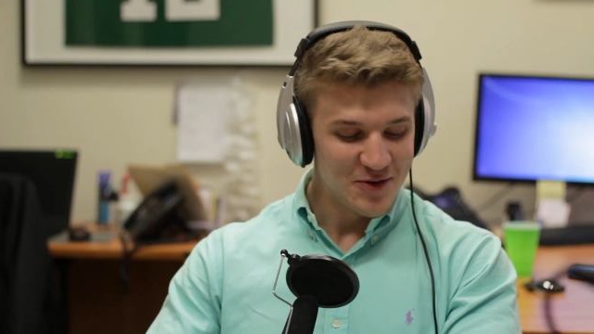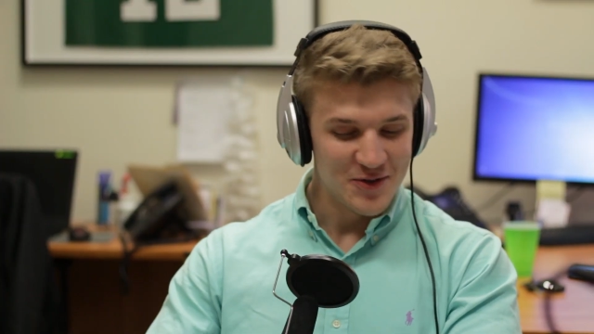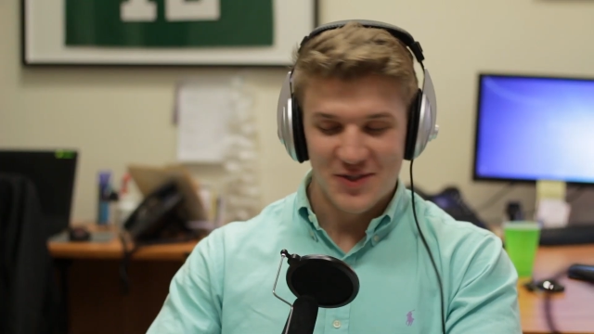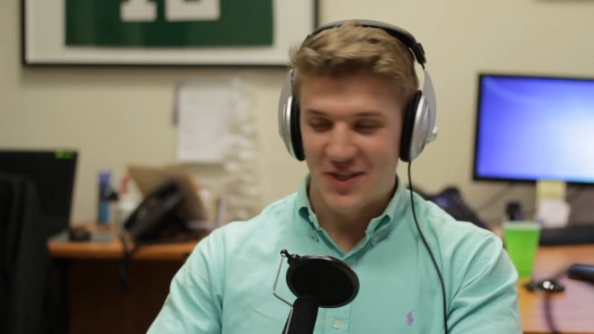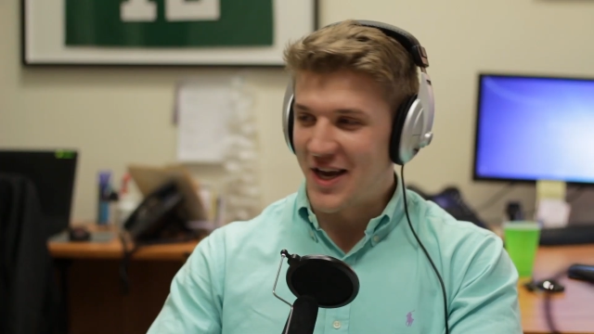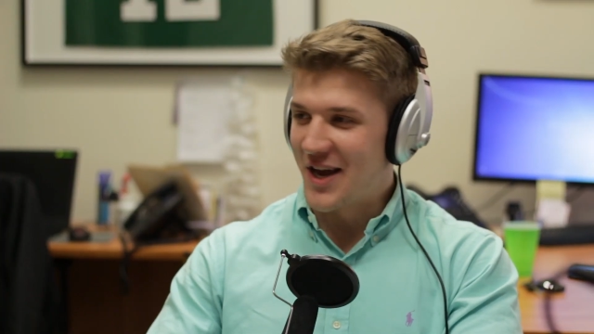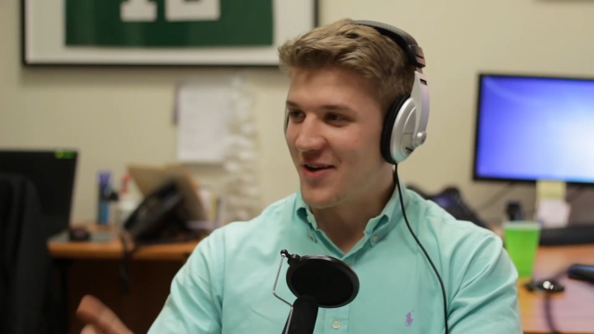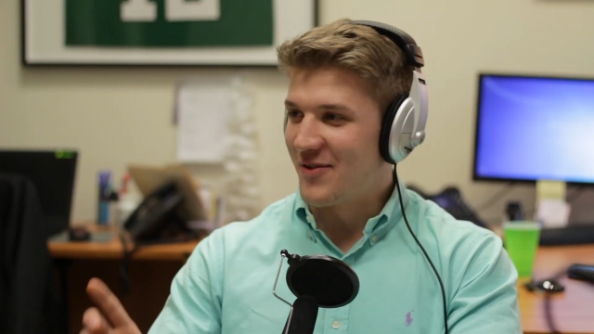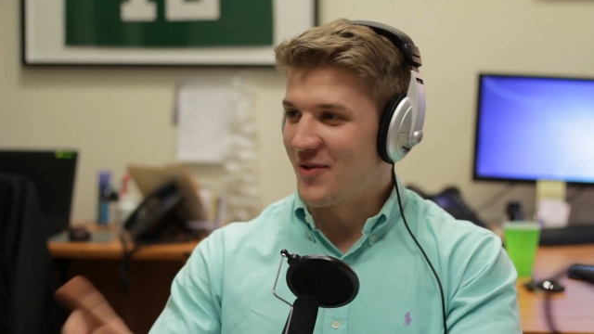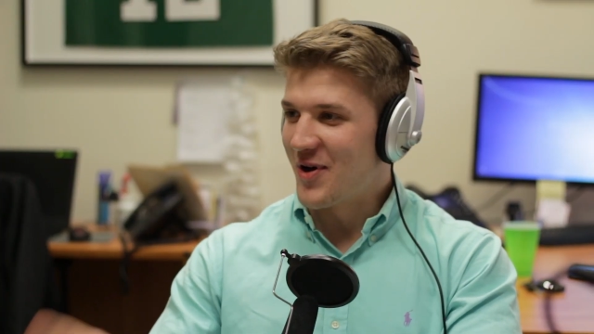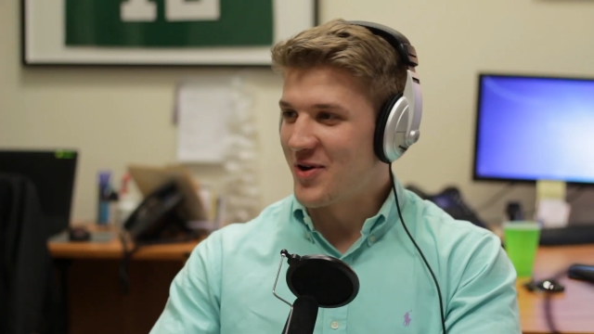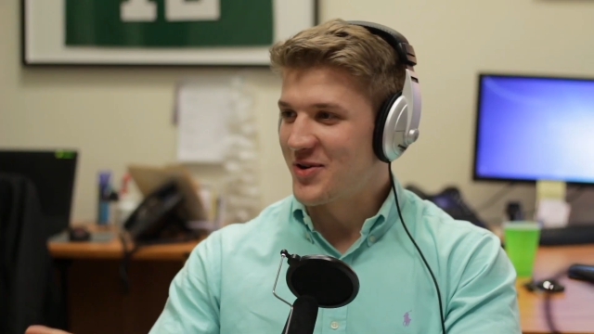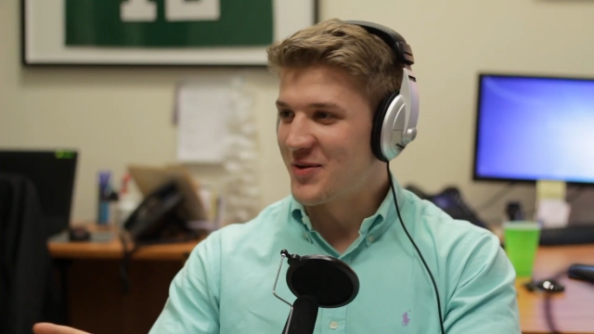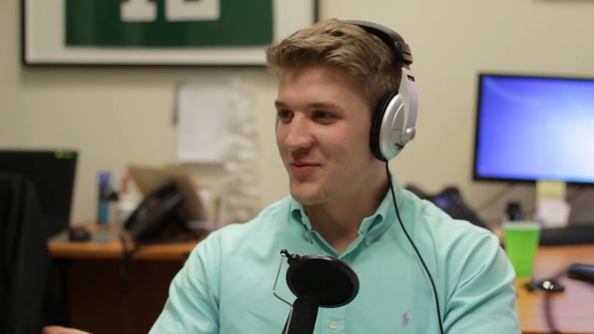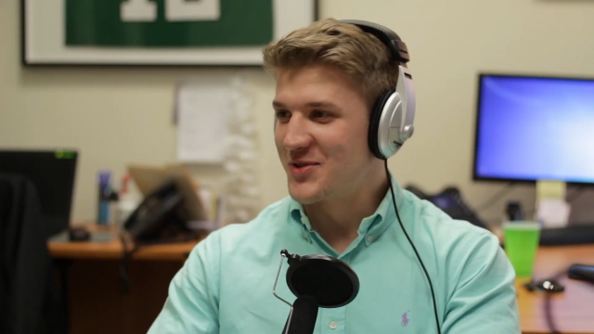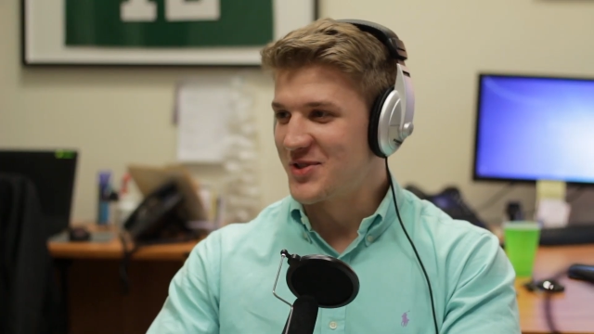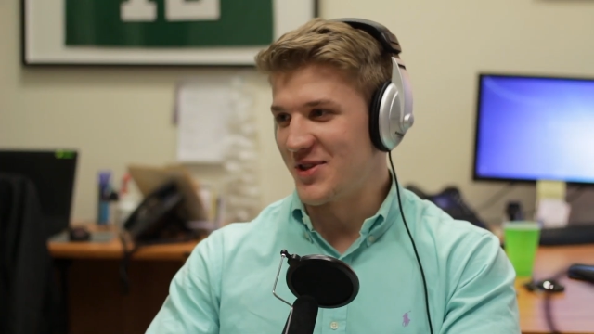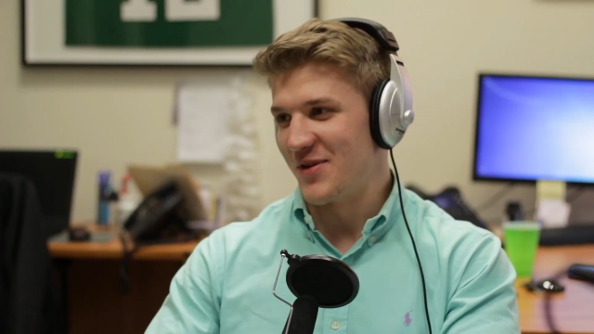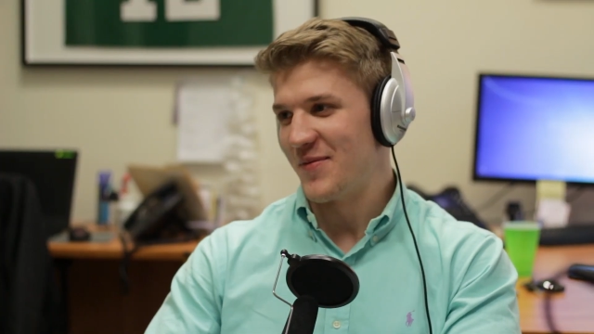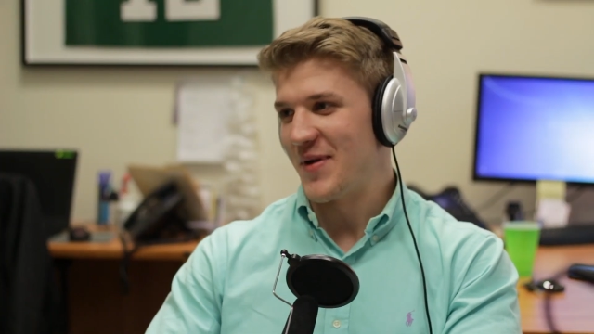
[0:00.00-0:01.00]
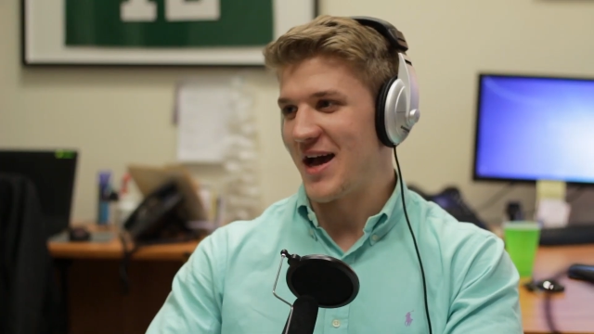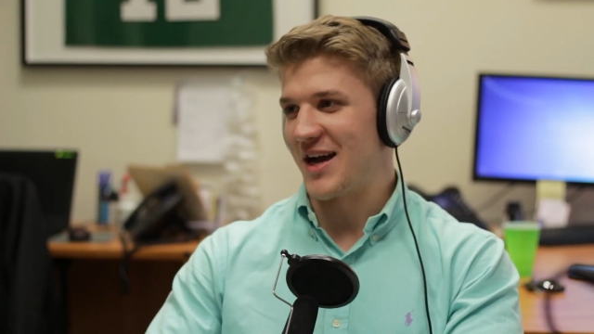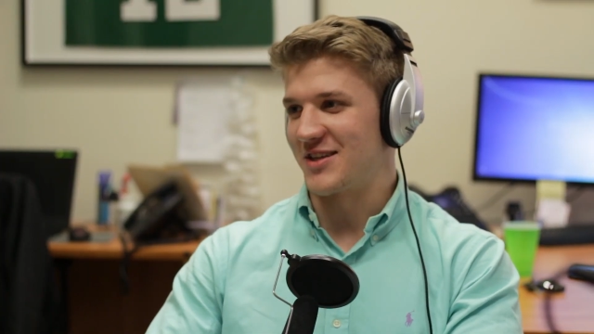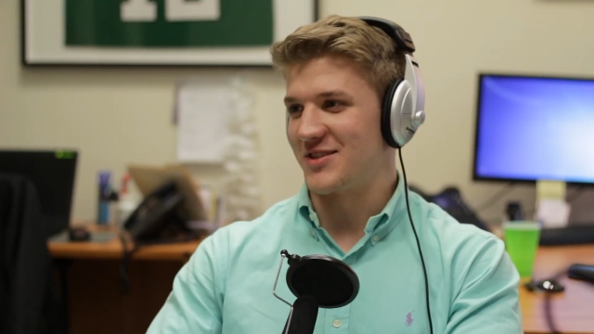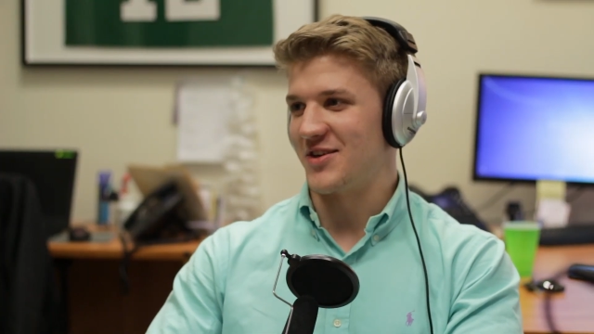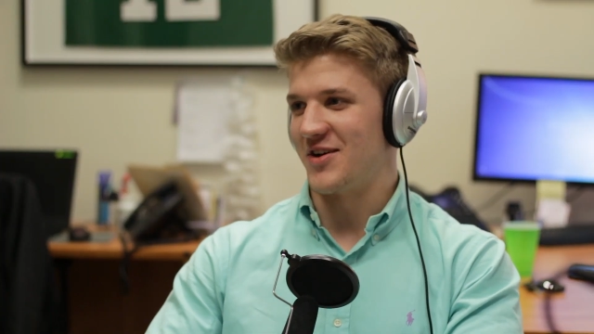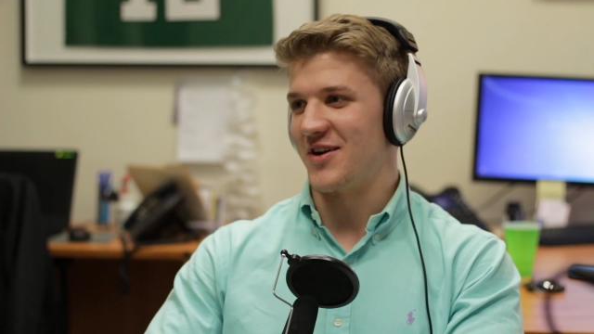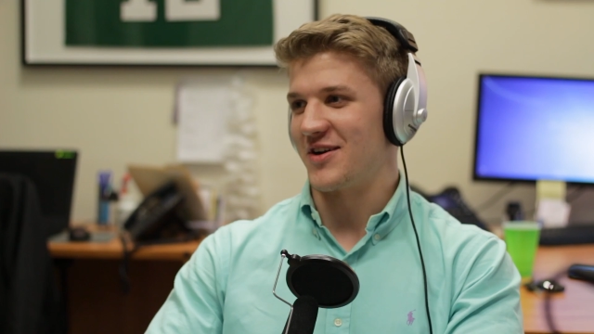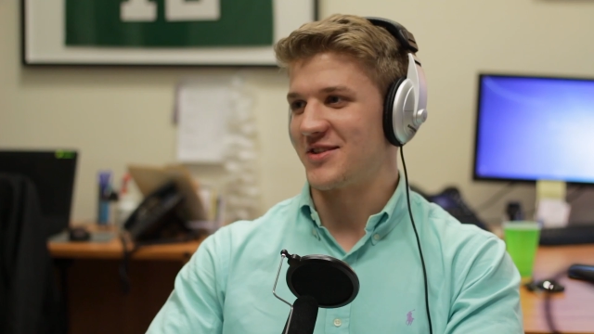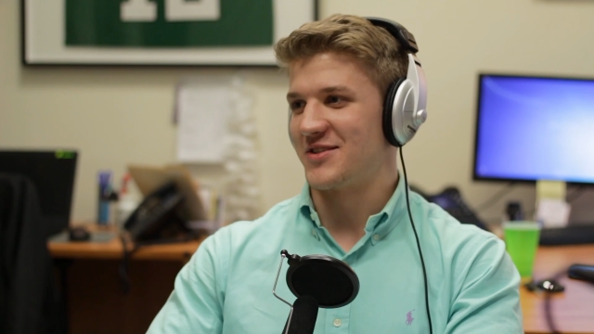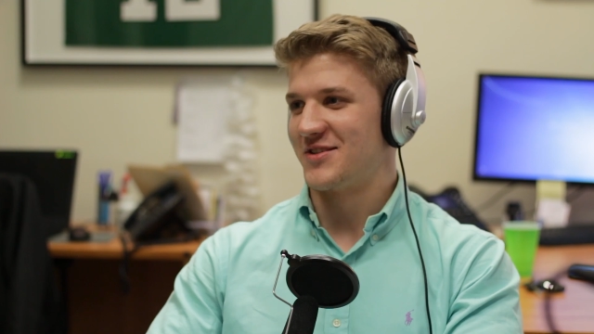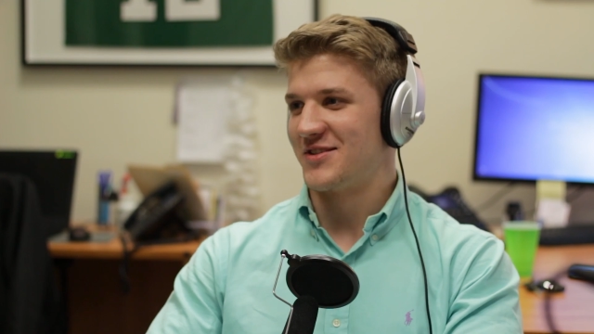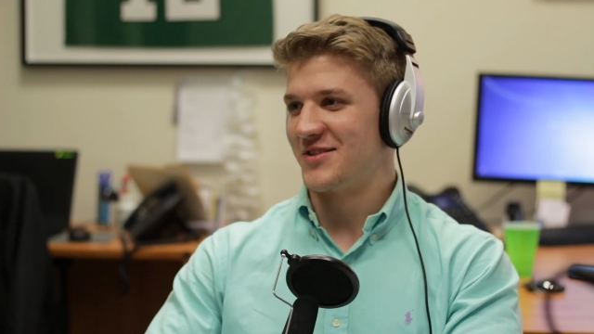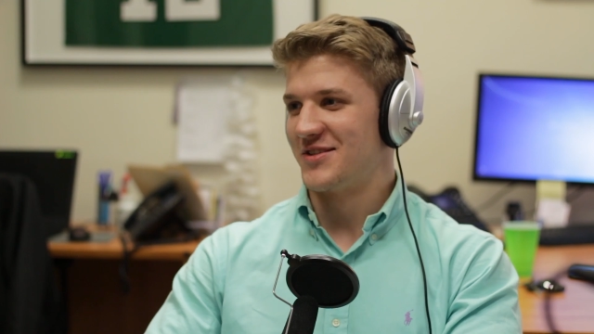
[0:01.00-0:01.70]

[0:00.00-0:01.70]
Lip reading: Roseann, welcome to the Mack Talks.